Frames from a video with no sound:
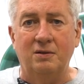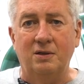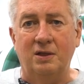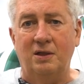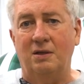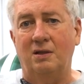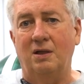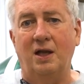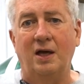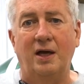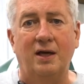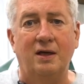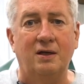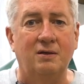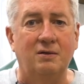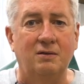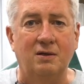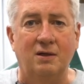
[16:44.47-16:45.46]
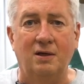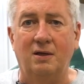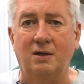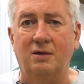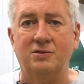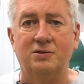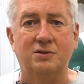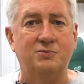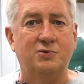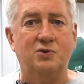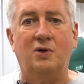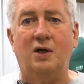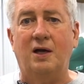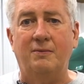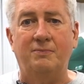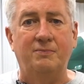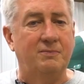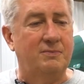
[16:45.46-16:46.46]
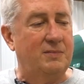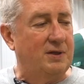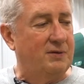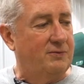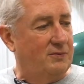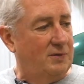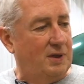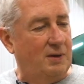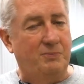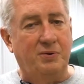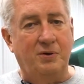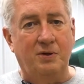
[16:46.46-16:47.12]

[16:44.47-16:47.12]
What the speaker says: hit like, subscribe, and